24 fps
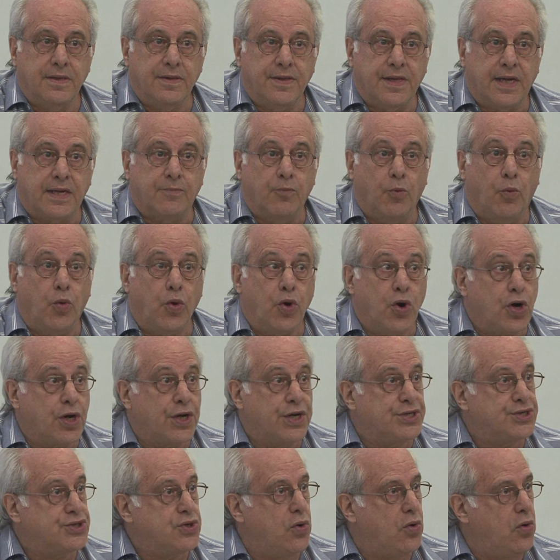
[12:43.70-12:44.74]
that work
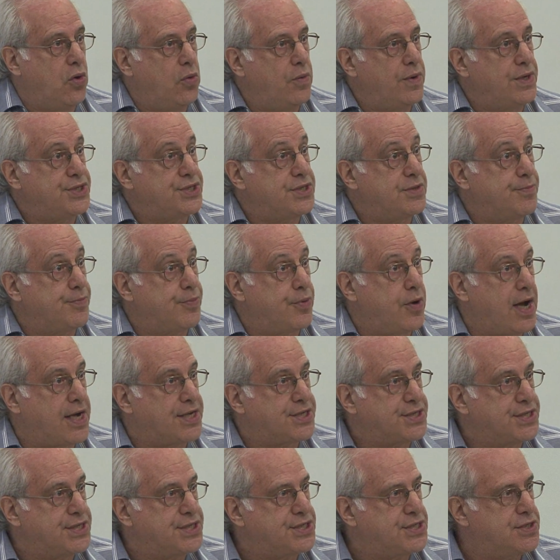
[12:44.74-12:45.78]
is always a
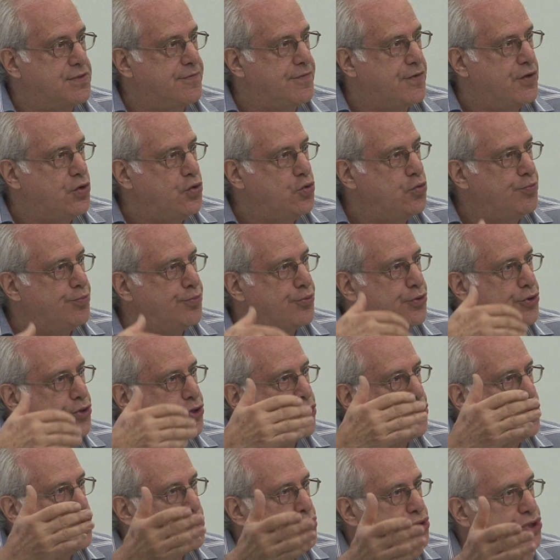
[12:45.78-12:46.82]
process of you
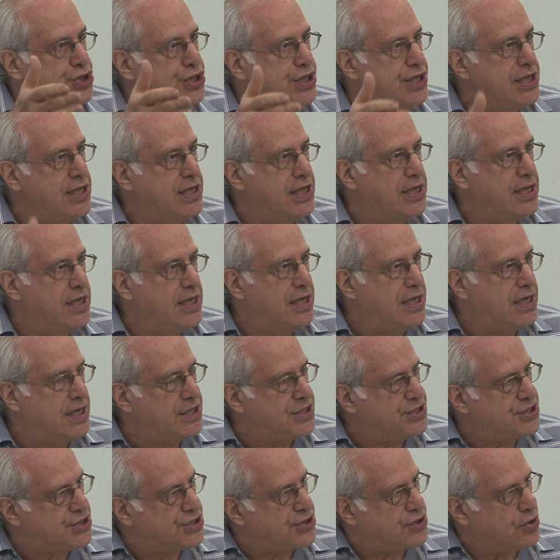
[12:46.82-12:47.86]
producing a
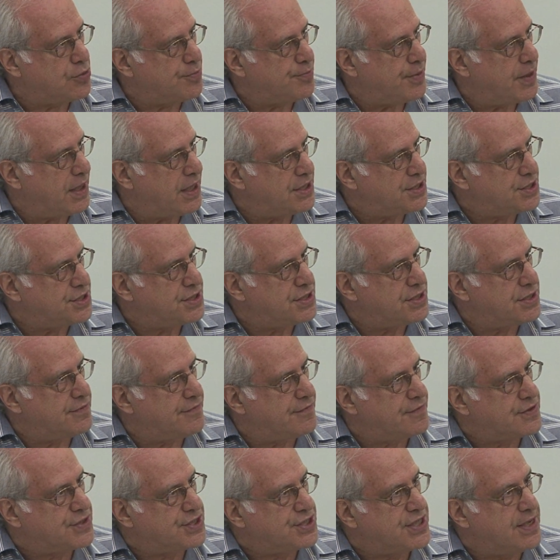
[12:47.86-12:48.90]
surplus
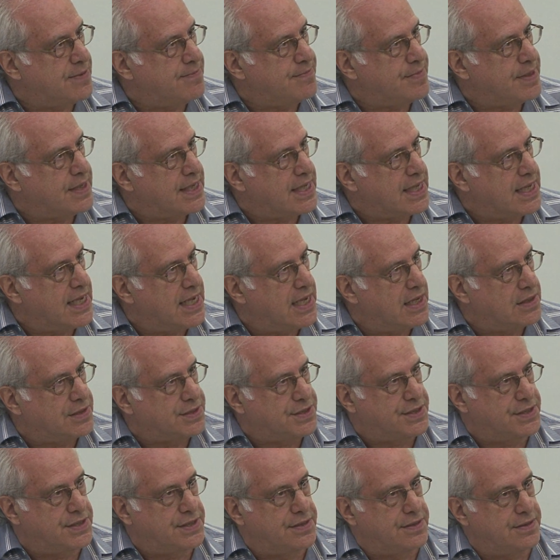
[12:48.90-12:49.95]
for somebody
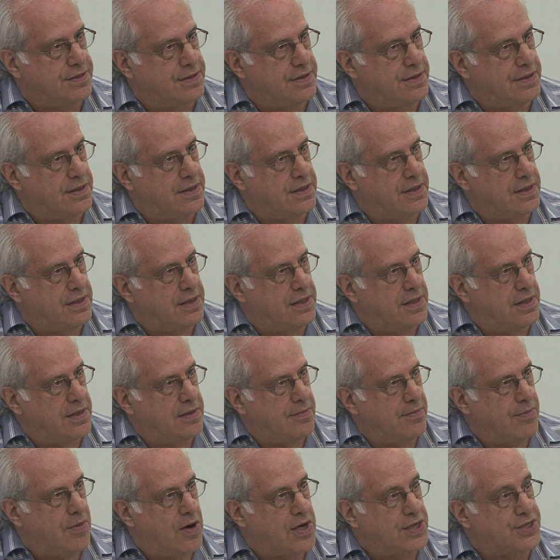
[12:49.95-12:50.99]
else.
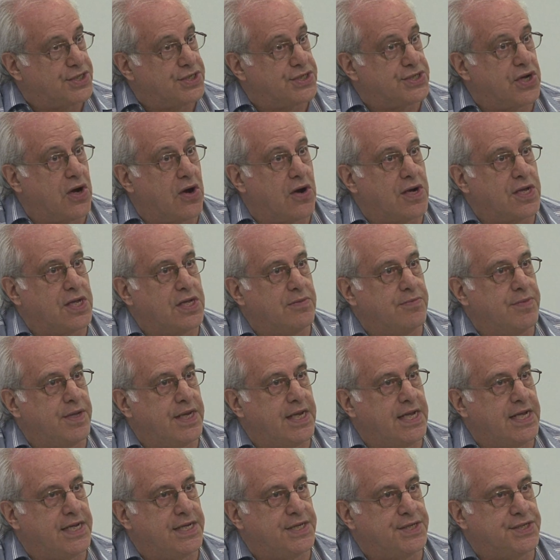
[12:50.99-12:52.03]
Marx's argument
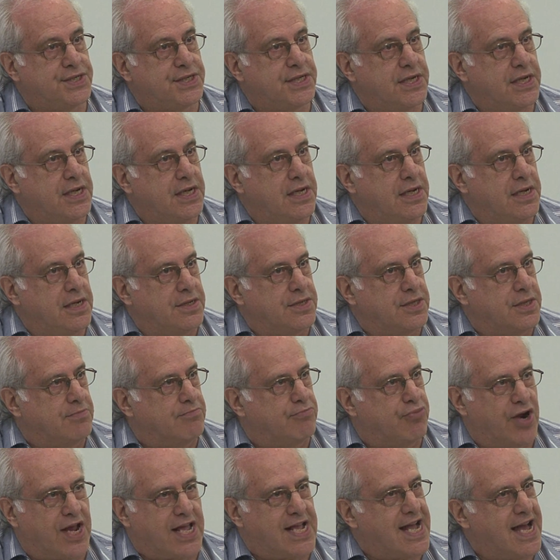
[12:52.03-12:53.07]
is the
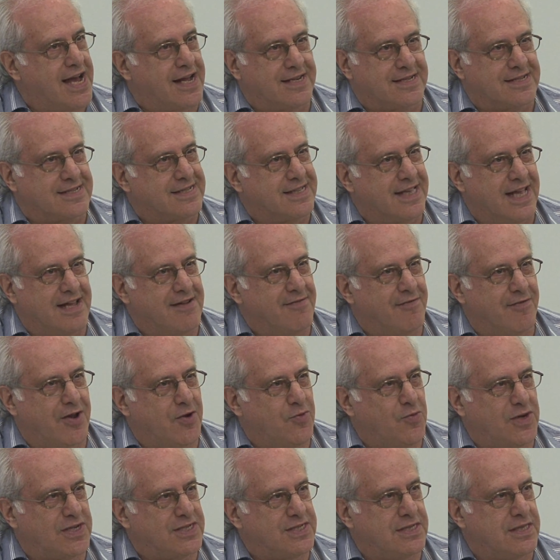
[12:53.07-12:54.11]
breakout of slavery
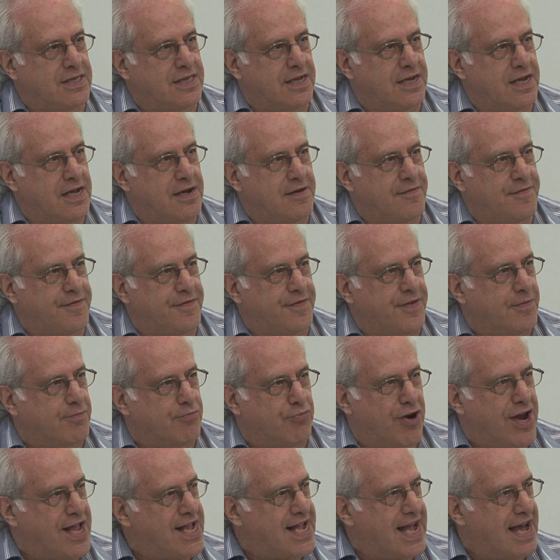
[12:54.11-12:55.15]
wasn't enough. The
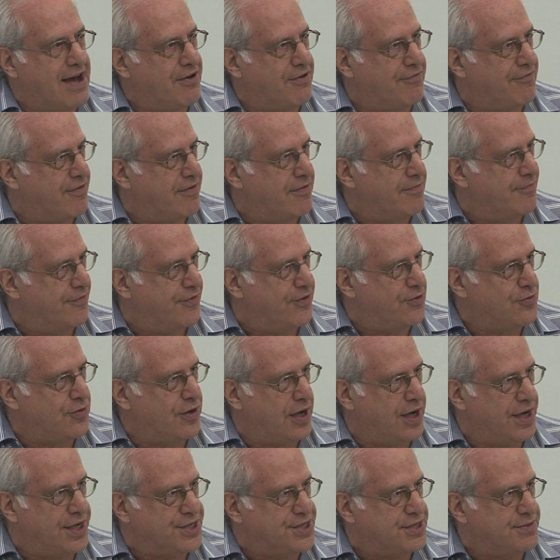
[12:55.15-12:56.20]
breakout from
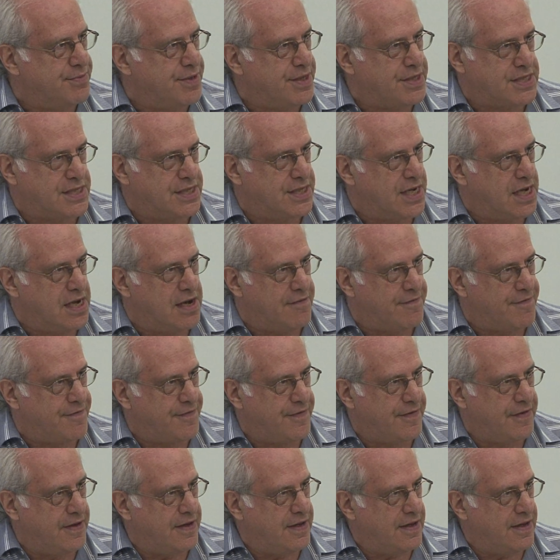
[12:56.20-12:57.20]
feudalism is enough.